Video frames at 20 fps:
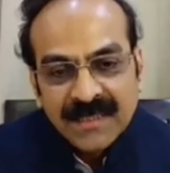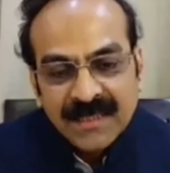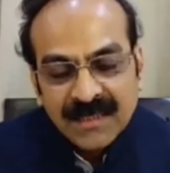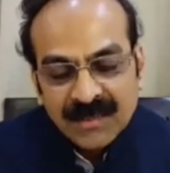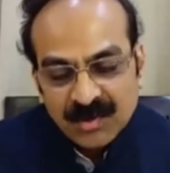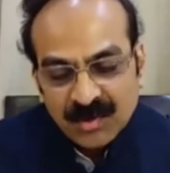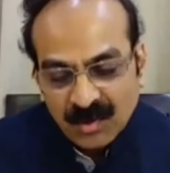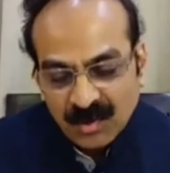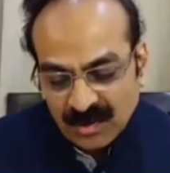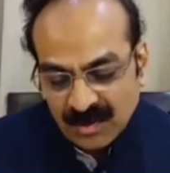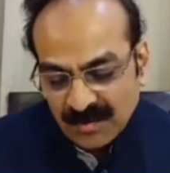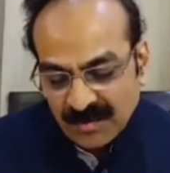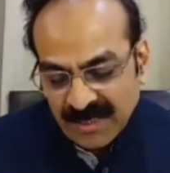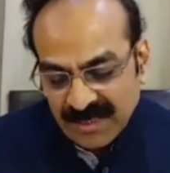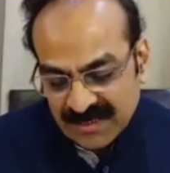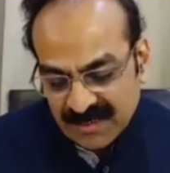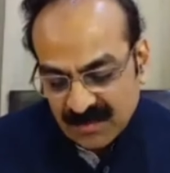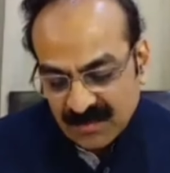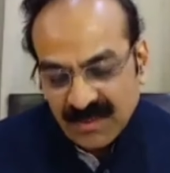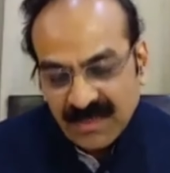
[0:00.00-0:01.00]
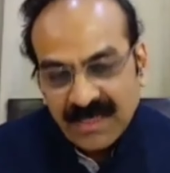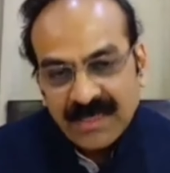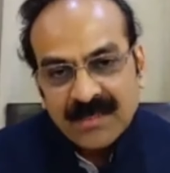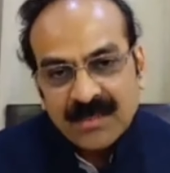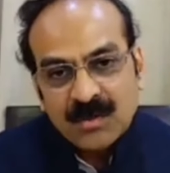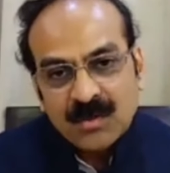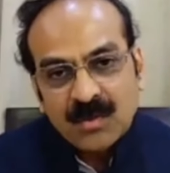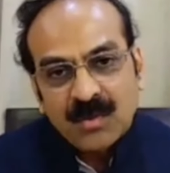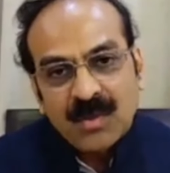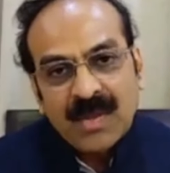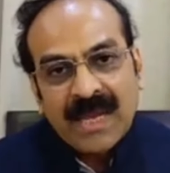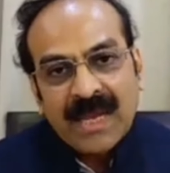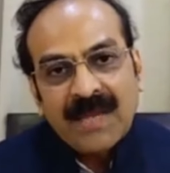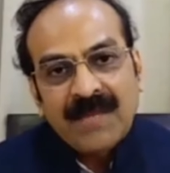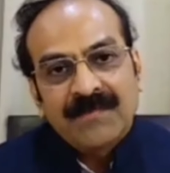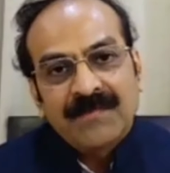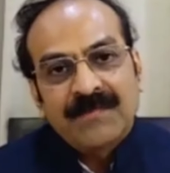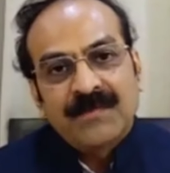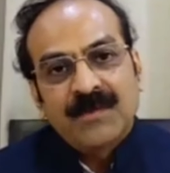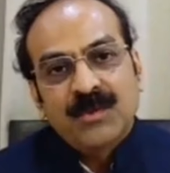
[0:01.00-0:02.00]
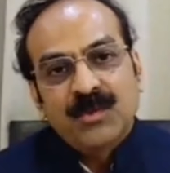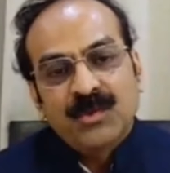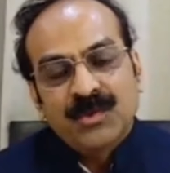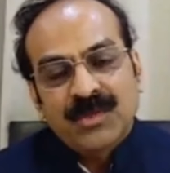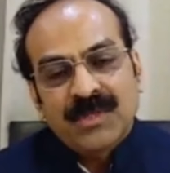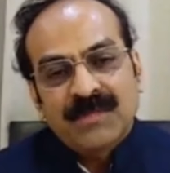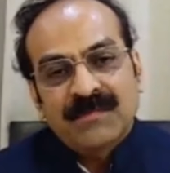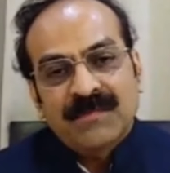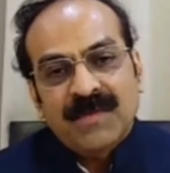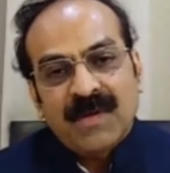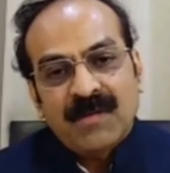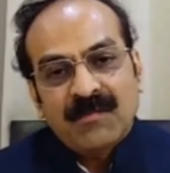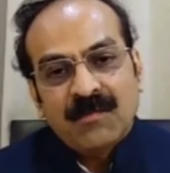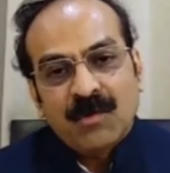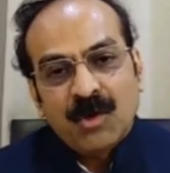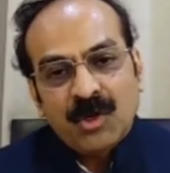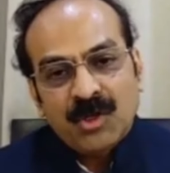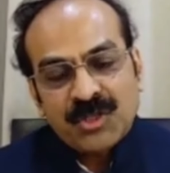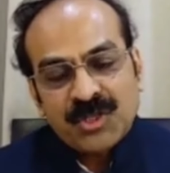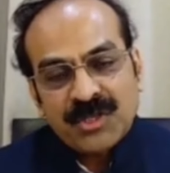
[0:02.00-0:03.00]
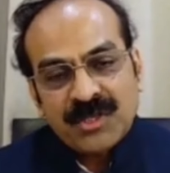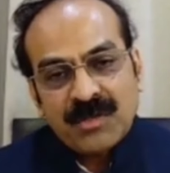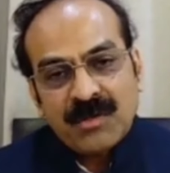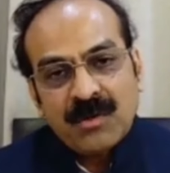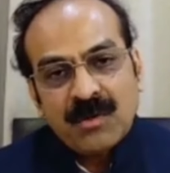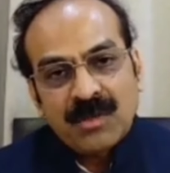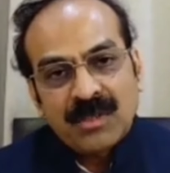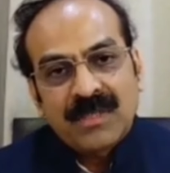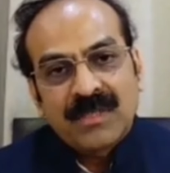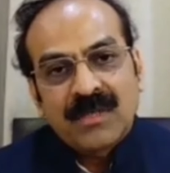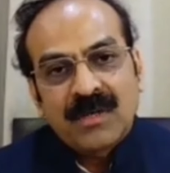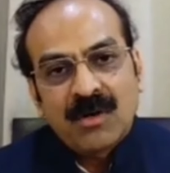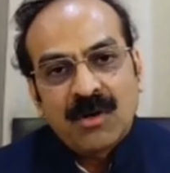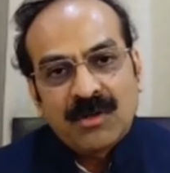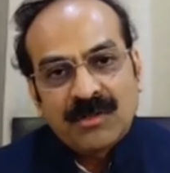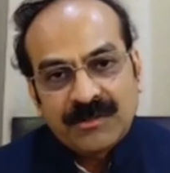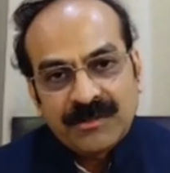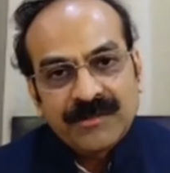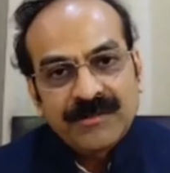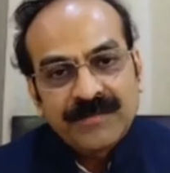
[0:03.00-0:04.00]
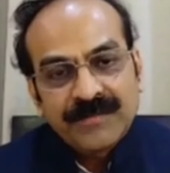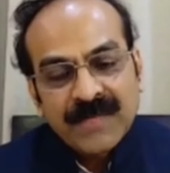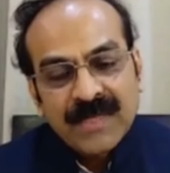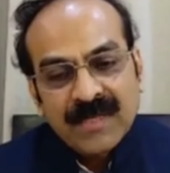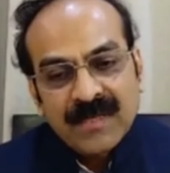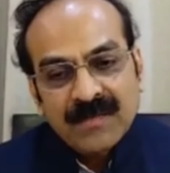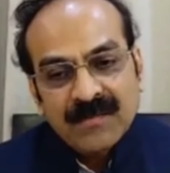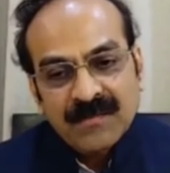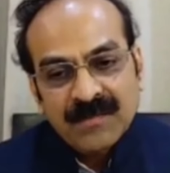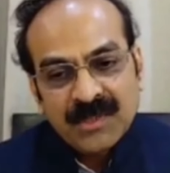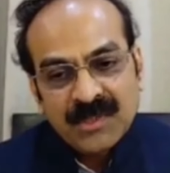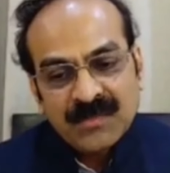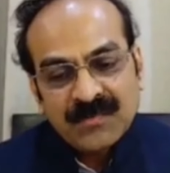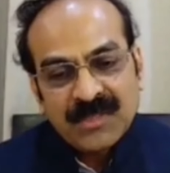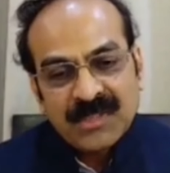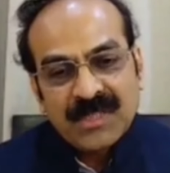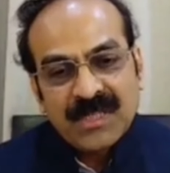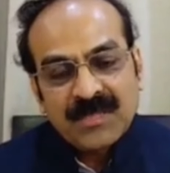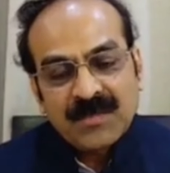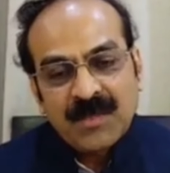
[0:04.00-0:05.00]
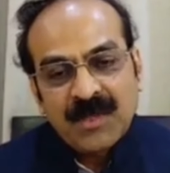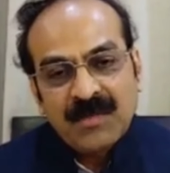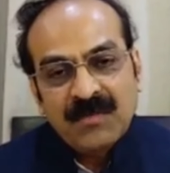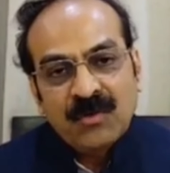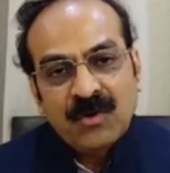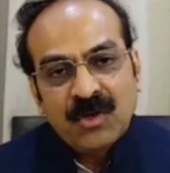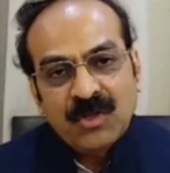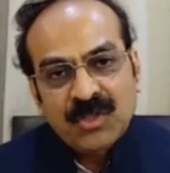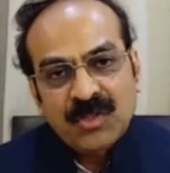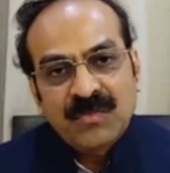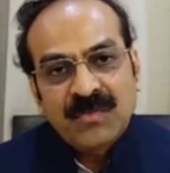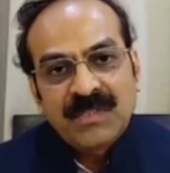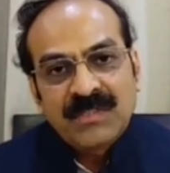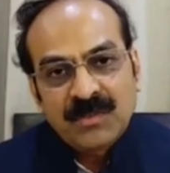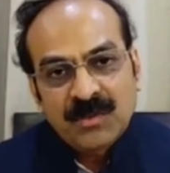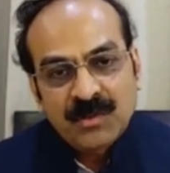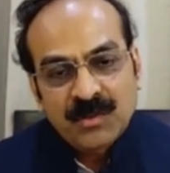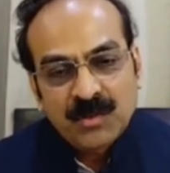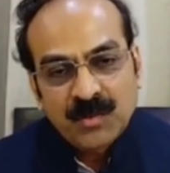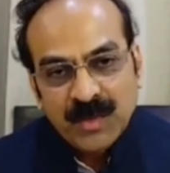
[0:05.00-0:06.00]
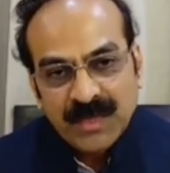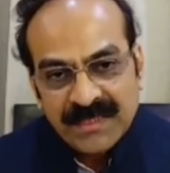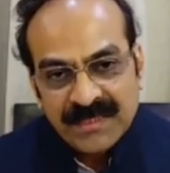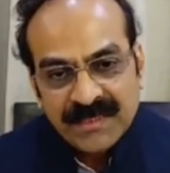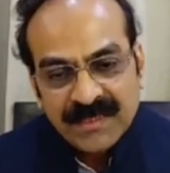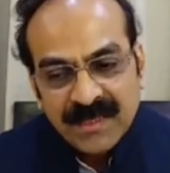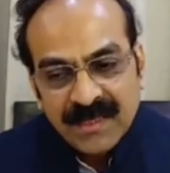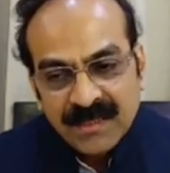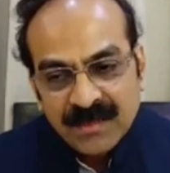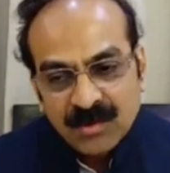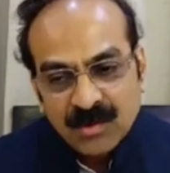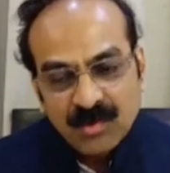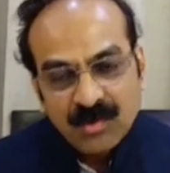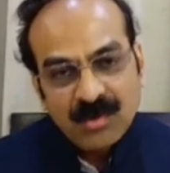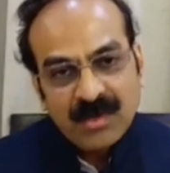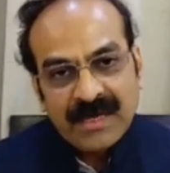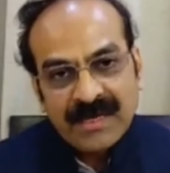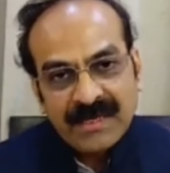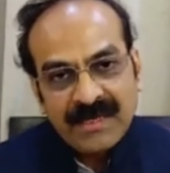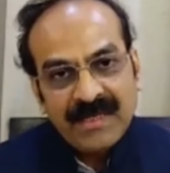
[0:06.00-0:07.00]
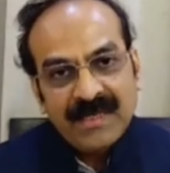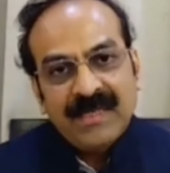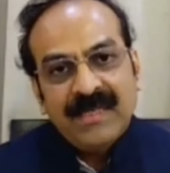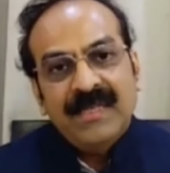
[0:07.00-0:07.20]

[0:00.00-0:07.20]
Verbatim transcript: So yes. the best way is to have use a, a washed cotton cloth which which has been washed once or twice so ideally a